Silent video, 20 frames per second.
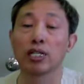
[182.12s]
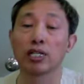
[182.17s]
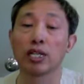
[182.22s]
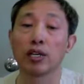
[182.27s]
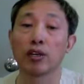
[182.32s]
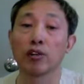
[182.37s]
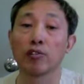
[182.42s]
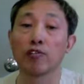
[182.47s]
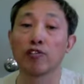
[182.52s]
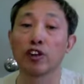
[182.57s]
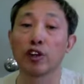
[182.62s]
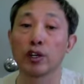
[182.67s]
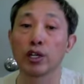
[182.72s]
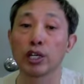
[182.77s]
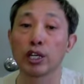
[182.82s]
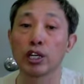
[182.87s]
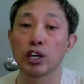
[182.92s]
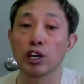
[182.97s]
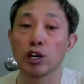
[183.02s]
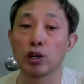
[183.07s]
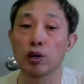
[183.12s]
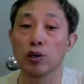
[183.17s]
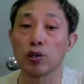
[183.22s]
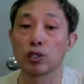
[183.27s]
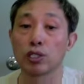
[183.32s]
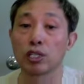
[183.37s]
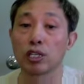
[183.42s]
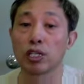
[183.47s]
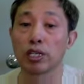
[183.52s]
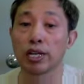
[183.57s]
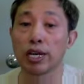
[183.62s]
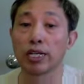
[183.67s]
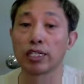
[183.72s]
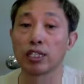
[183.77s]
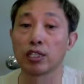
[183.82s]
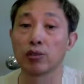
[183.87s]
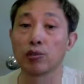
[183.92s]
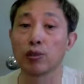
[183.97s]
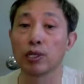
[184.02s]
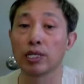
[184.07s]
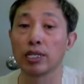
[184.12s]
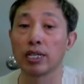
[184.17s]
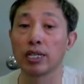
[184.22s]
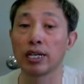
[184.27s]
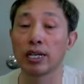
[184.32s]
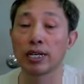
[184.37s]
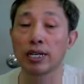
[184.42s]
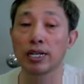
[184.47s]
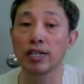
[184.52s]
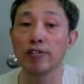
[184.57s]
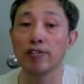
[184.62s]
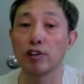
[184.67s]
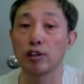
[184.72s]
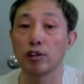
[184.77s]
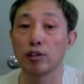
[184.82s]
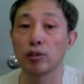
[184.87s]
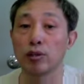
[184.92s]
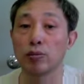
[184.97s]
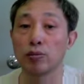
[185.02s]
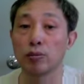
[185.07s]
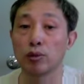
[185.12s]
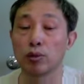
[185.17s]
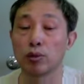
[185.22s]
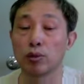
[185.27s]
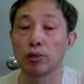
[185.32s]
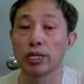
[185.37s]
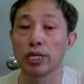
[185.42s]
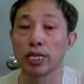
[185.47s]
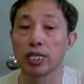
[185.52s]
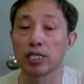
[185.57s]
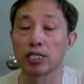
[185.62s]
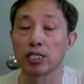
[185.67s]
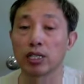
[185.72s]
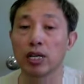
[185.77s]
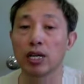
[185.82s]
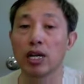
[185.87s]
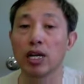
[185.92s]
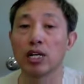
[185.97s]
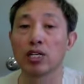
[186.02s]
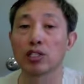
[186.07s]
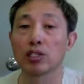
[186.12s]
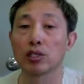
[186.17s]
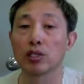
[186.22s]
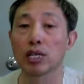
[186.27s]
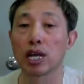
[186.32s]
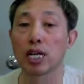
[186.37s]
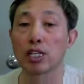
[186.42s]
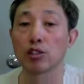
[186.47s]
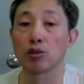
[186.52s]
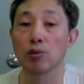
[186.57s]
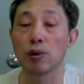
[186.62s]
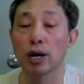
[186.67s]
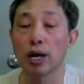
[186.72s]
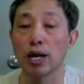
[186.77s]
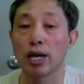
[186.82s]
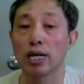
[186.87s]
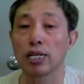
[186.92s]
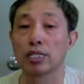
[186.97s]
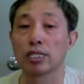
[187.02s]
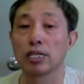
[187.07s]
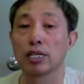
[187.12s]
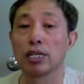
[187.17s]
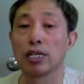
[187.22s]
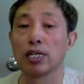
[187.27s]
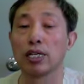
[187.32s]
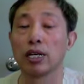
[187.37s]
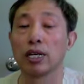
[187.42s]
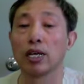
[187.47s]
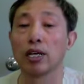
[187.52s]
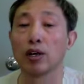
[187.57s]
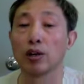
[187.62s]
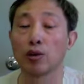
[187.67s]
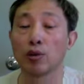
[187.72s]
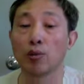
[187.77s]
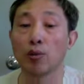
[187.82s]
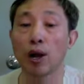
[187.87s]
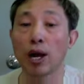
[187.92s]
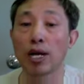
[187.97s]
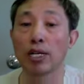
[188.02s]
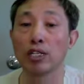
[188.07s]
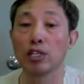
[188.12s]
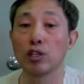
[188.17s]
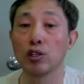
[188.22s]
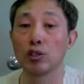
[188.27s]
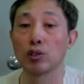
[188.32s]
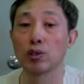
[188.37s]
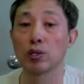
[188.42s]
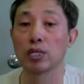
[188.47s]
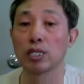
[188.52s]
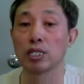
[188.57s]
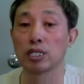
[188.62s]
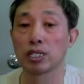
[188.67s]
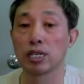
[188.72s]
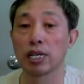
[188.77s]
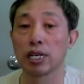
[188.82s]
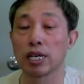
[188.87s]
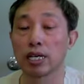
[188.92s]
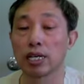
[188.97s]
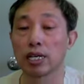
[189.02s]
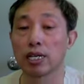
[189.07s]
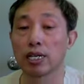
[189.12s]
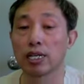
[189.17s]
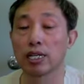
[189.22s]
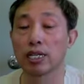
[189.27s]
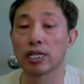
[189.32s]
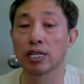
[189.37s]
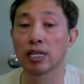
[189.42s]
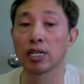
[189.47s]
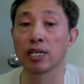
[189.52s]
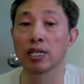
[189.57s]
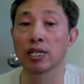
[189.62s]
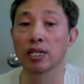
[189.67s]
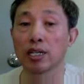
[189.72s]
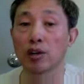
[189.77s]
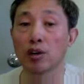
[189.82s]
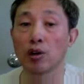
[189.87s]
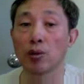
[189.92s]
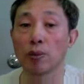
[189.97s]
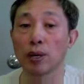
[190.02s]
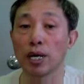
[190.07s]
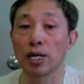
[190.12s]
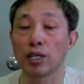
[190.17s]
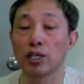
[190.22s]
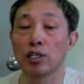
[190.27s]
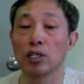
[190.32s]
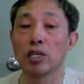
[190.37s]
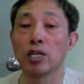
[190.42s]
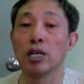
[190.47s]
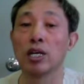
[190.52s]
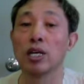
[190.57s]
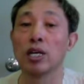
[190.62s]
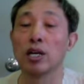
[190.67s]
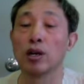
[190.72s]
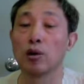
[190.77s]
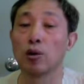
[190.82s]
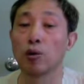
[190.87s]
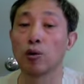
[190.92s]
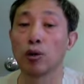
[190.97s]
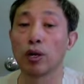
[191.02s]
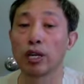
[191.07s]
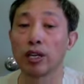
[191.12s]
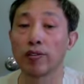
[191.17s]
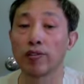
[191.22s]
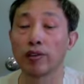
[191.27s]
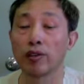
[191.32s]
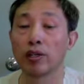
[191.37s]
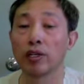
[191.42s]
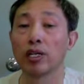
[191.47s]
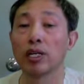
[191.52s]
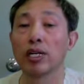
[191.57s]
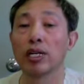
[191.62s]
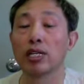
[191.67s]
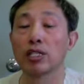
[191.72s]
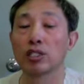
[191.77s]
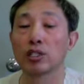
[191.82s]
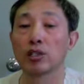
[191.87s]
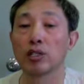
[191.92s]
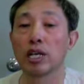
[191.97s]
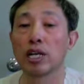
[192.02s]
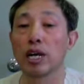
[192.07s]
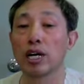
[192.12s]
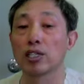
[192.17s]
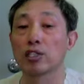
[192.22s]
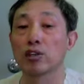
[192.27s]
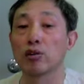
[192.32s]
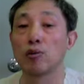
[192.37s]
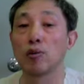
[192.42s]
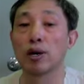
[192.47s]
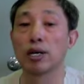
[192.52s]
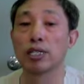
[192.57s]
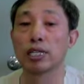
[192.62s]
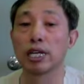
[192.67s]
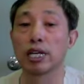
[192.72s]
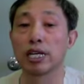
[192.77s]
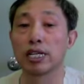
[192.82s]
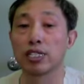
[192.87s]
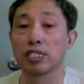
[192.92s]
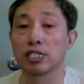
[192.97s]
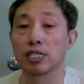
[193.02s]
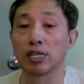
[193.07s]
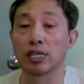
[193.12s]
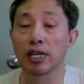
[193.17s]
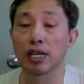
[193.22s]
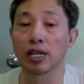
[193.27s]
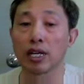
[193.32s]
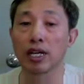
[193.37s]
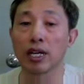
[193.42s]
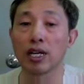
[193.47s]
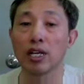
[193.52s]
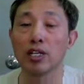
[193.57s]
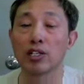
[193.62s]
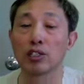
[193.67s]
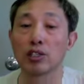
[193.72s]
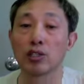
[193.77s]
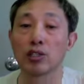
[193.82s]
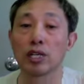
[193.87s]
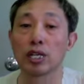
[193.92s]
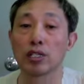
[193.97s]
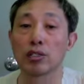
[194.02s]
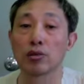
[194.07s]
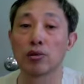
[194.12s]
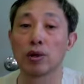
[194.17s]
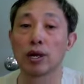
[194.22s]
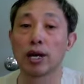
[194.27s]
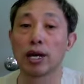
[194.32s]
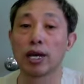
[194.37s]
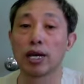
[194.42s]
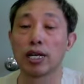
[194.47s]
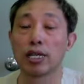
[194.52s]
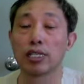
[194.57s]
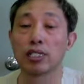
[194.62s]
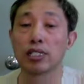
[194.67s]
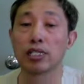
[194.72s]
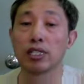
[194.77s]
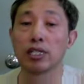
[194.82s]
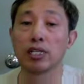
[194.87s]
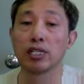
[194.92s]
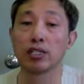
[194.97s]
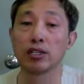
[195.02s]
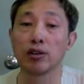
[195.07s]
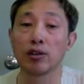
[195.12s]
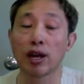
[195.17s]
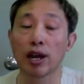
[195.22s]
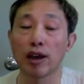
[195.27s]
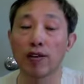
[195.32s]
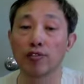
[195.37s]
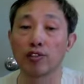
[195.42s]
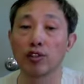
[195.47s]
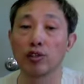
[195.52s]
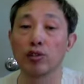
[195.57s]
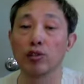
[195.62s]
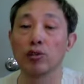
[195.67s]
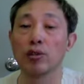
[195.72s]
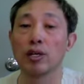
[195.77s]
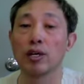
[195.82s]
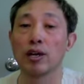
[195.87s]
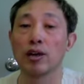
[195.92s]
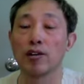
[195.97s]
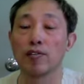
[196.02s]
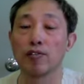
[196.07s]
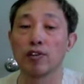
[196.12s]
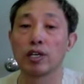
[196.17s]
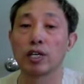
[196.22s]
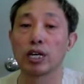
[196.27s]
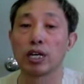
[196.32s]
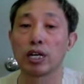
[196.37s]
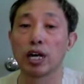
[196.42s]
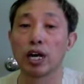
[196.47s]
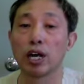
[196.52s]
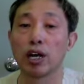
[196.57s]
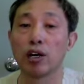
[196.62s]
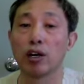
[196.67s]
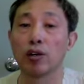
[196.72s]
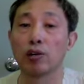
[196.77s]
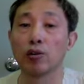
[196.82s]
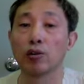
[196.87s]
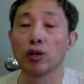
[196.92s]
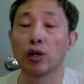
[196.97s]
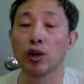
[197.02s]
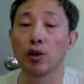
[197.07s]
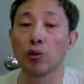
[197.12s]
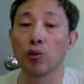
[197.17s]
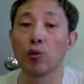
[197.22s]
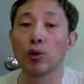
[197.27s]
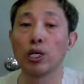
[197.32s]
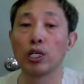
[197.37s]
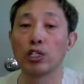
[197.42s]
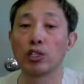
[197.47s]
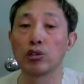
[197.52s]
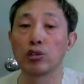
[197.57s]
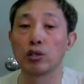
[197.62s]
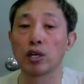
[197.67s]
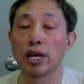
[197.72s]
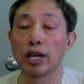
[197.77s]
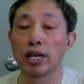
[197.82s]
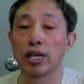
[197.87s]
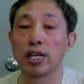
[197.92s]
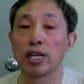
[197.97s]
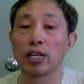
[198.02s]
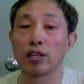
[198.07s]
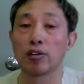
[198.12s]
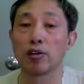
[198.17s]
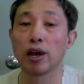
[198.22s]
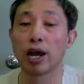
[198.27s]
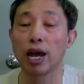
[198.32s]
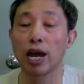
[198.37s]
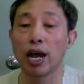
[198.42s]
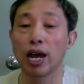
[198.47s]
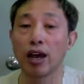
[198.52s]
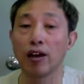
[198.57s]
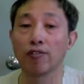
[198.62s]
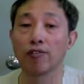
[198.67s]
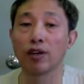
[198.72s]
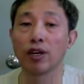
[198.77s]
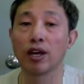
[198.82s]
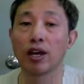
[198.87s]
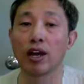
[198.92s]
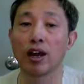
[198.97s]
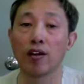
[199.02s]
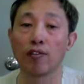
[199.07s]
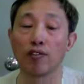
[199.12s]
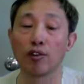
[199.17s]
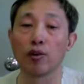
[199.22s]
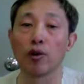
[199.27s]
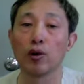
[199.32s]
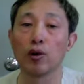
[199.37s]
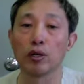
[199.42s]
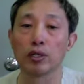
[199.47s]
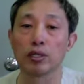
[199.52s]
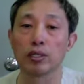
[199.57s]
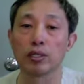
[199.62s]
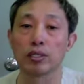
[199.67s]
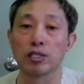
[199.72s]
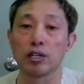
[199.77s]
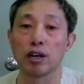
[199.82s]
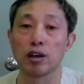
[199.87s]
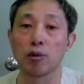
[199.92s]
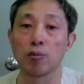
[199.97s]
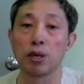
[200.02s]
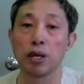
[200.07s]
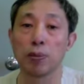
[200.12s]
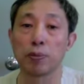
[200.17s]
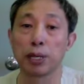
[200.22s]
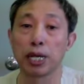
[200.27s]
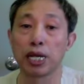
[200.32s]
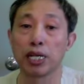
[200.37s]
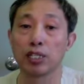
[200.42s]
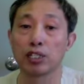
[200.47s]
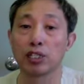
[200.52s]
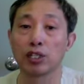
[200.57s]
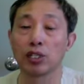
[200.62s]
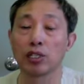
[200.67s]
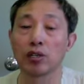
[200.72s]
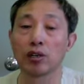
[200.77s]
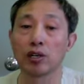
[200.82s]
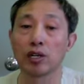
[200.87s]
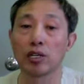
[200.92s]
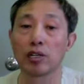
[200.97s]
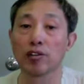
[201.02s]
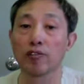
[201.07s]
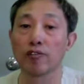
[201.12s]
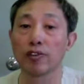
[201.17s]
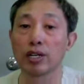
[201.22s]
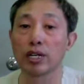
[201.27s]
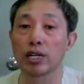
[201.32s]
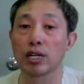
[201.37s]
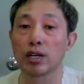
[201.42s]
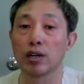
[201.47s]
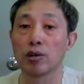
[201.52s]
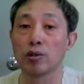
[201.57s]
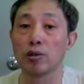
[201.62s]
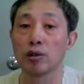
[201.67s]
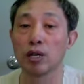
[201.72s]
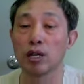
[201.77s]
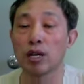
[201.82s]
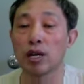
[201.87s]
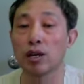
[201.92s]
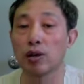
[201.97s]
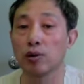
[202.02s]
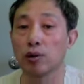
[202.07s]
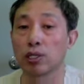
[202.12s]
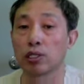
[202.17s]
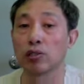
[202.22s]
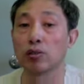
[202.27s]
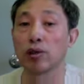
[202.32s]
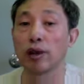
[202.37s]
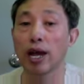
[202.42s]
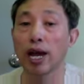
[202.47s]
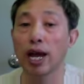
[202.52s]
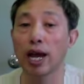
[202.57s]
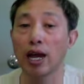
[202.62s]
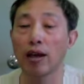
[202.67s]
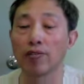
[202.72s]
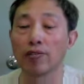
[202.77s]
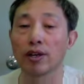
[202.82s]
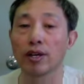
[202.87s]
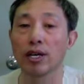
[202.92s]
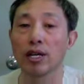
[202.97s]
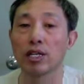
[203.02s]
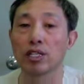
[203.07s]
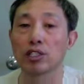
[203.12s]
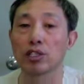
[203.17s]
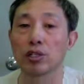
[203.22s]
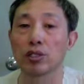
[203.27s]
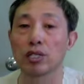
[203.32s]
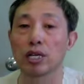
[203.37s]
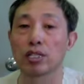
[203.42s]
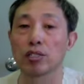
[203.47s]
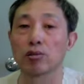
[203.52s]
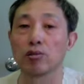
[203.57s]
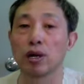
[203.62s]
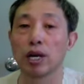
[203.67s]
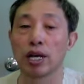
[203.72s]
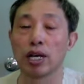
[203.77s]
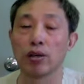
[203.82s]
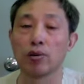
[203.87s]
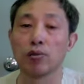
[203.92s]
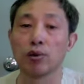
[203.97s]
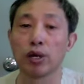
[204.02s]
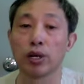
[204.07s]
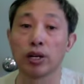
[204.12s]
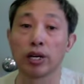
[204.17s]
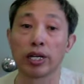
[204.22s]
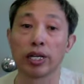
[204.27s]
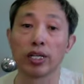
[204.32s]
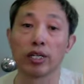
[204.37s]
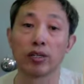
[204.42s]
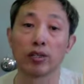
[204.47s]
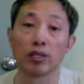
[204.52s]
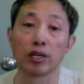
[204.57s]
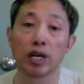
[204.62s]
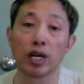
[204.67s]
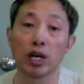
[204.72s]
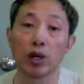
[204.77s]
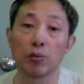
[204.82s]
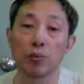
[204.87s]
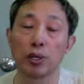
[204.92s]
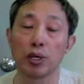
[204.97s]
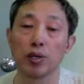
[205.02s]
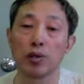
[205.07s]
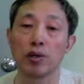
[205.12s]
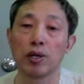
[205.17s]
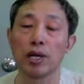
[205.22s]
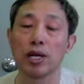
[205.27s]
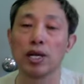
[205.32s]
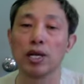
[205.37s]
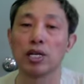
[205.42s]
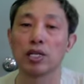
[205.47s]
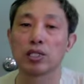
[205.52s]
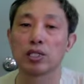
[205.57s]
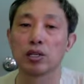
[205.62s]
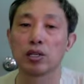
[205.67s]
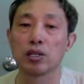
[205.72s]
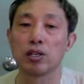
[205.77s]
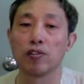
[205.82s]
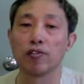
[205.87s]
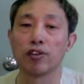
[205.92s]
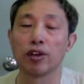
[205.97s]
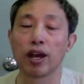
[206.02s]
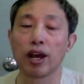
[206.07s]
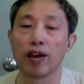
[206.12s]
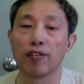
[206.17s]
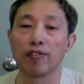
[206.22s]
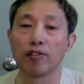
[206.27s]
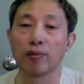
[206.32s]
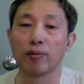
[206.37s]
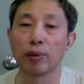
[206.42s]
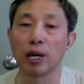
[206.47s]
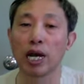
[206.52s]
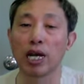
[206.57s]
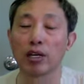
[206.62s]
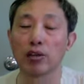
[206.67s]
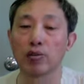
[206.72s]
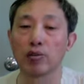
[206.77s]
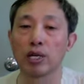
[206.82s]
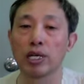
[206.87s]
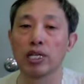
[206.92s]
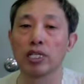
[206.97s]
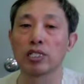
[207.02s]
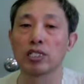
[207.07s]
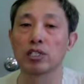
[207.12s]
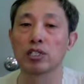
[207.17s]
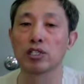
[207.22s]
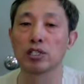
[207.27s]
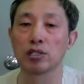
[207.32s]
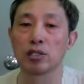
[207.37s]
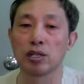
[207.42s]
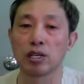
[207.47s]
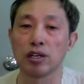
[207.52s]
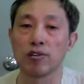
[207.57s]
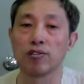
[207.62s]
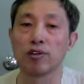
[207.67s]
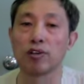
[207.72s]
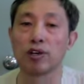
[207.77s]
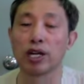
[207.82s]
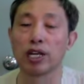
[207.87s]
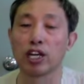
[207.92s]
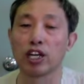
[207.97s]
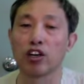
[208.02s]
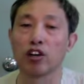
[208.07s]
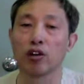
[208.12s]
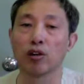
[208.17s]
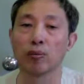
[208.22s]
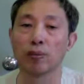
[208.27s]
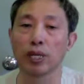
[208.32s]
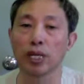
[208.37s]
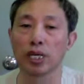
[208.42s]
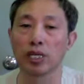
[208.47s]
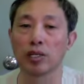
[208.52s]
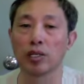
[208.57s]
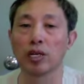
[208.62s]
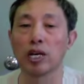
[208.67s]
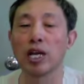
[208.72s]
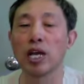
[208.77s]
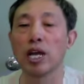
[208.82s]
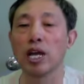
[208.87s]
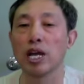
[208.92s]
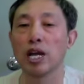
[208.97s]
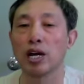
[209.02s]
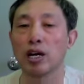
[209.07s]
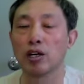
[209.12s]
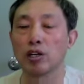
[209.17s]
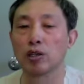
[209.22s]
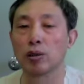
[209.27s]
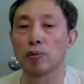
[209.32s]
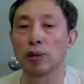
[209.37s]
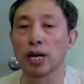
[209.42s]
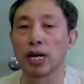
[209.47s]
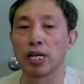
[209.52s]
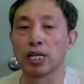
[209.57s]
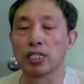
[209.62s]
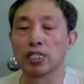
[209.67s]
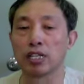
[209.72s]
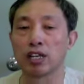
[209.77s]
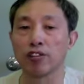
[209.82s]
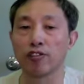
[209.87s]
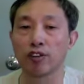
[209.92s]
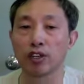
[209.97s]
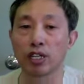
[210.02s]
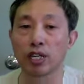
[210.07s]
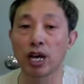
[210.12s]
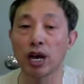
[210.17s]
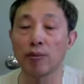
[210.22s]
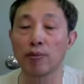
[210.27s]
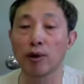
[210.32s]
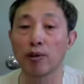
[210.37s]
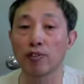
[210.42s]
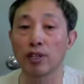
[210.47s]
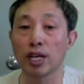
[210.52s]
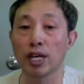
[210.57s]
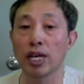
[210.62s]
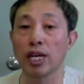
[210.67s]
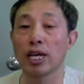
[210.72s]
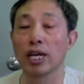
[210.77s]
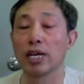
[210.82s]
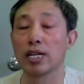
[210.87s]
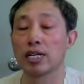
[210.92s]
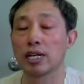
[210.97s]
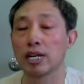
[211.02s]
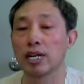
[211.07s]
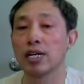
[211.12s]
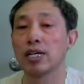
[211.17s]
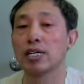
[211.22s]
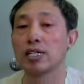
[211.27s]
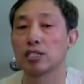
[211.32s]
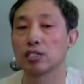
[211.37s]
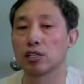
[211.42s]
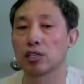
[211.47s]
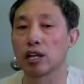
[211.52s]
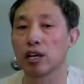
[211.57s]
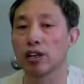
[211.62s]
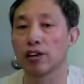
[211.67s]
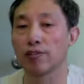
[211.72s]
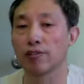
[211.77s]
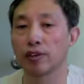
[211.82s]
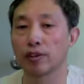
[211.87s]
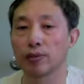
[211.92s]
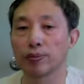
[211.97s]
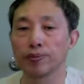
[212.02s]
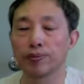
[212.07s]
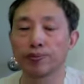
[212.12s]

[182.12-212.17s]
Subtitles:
they are very close connected with the liver meridians. So that's why I see one usually sick, gallbladder or liver, so the other one they get sick. So that's why I see you have to figure out which headache you have. Of course, be a patient, you're hard to figure out what you have. So that's why we're here to help you. So if you have a migraines, it's the liver and the gallbladder, out of balance. If you're top of the head, it's the liver.